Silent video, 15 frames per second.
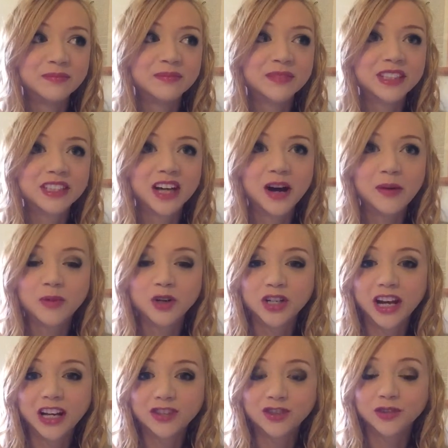Some are
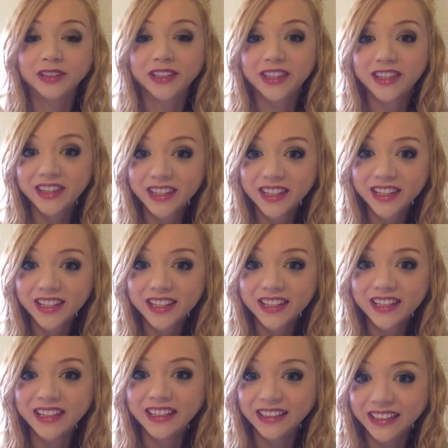naturally thin
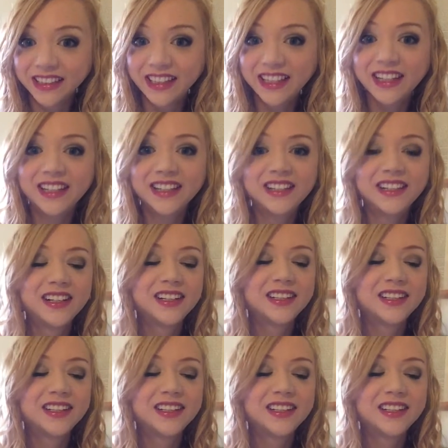and lean,